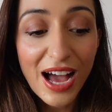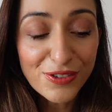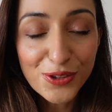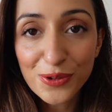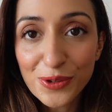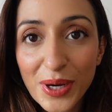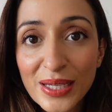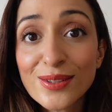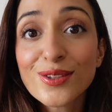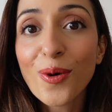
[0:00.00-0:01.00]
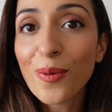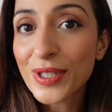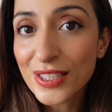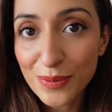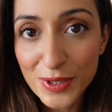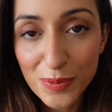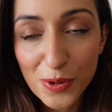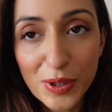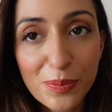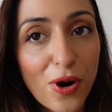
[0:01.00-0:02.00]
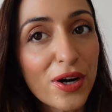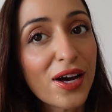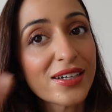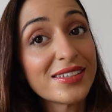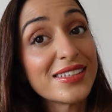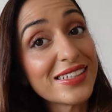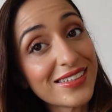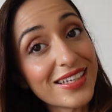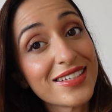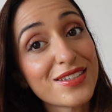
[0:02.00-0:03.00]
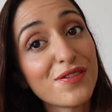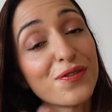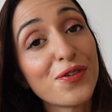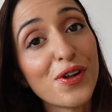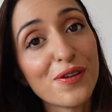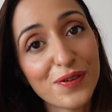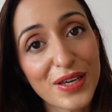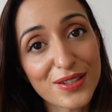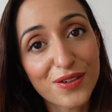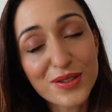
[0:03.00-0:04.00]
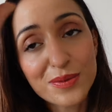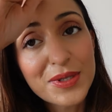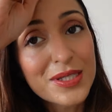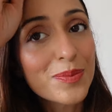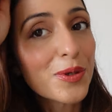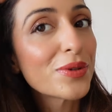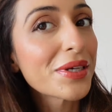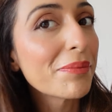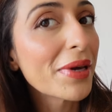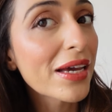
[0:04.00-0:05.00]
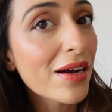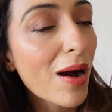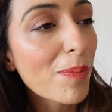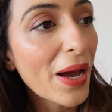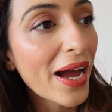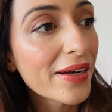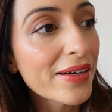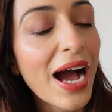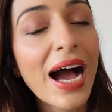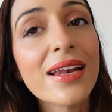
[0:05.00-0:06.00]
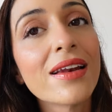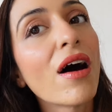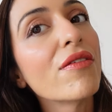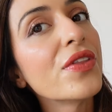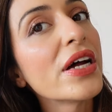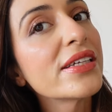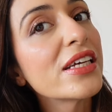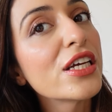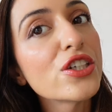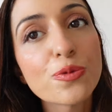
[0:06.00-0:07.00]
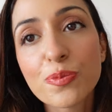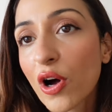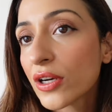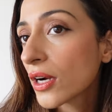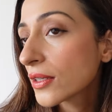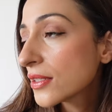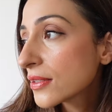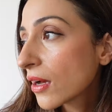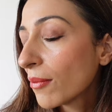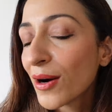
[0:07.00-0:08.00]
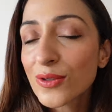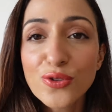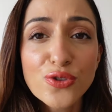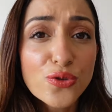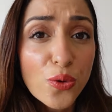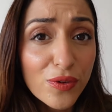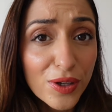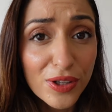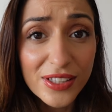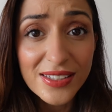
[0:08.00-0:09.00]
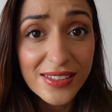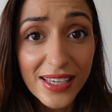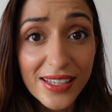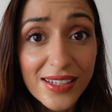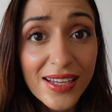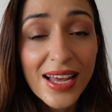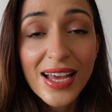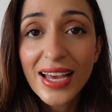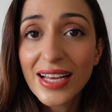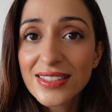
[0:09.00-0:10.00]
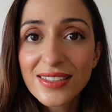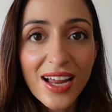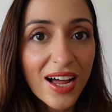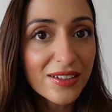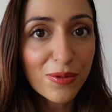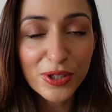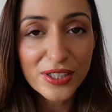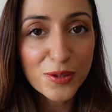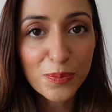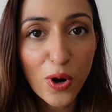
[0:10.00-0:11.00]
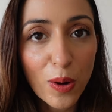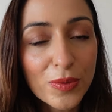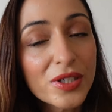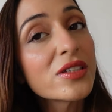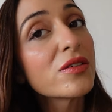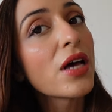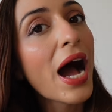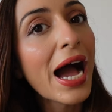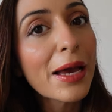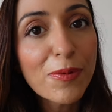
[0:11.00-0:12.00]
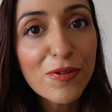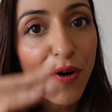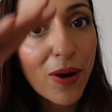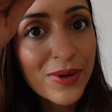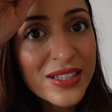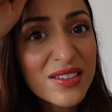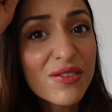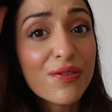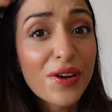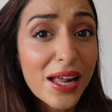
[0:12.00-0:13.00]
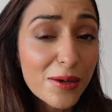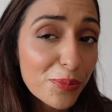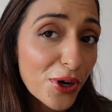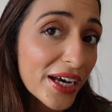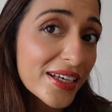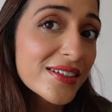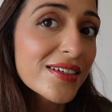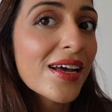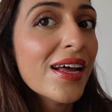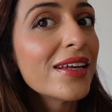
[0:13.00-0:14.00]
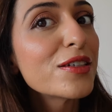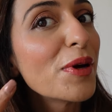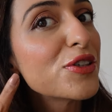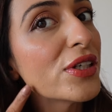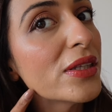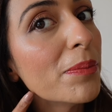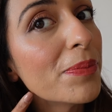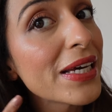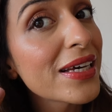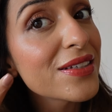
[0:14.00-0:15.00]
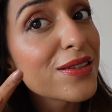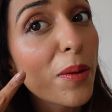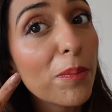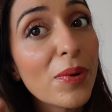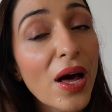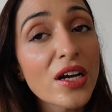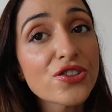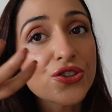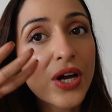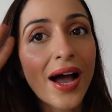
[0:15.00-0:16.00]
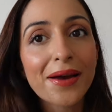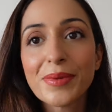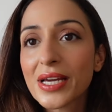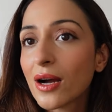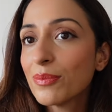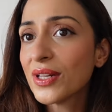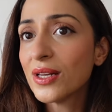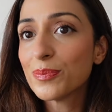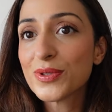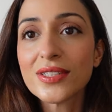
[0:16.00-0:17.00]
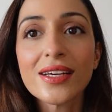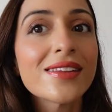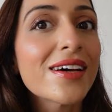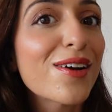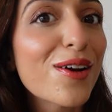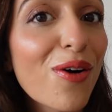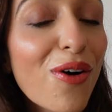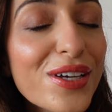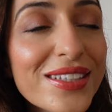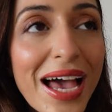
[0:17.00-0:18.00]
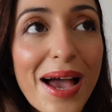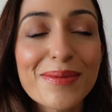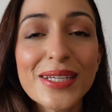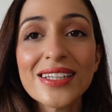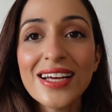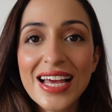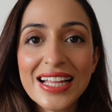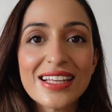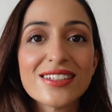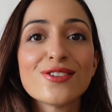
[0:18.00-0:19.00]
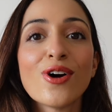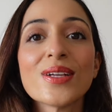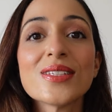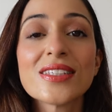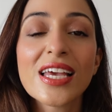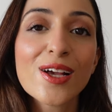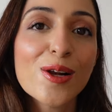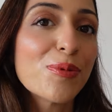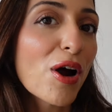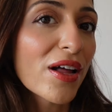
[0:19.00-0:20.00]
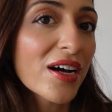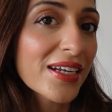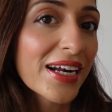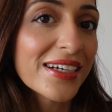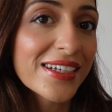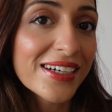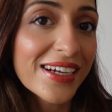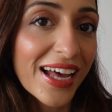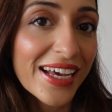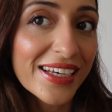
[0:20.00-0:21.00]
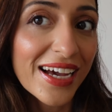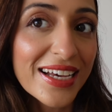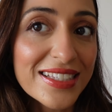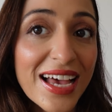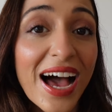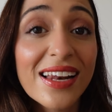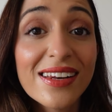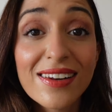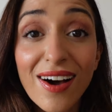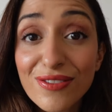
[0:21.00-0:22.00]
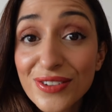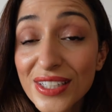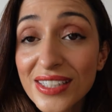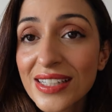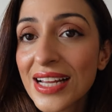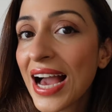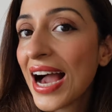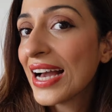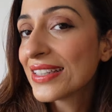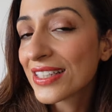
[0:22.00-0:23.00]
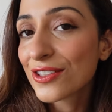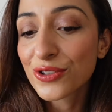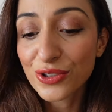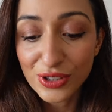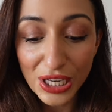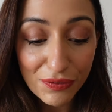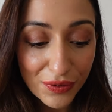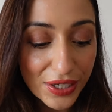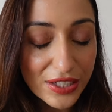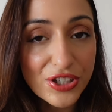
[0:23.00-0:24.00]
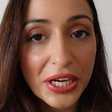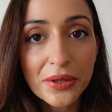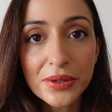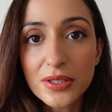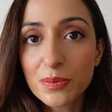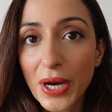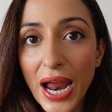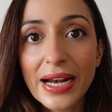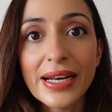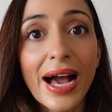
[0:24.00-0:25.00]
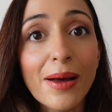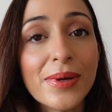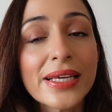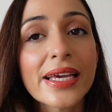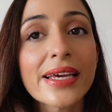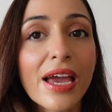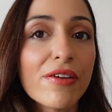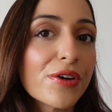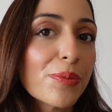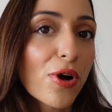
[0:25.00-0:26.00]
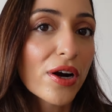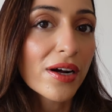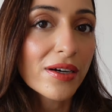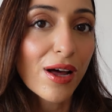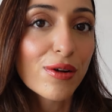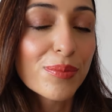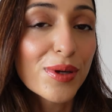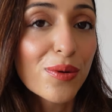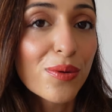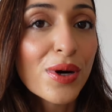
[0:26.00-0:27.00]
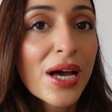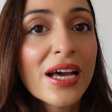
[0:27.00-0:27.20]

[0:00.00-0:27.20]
I've shown you guys so many Swiss Beauty products. This is the full face of Swiss Beauty makeup, and I love that each product has come out so well on the skin. It's done what it's promised, high performance, well priced, especially the base, the blush, the eye makeup, the lipstick, the gloss. I mean, there's not a single product that I didn't like, guys. I loved it. I think you should definitely check out this brand. I'm linking every product down below.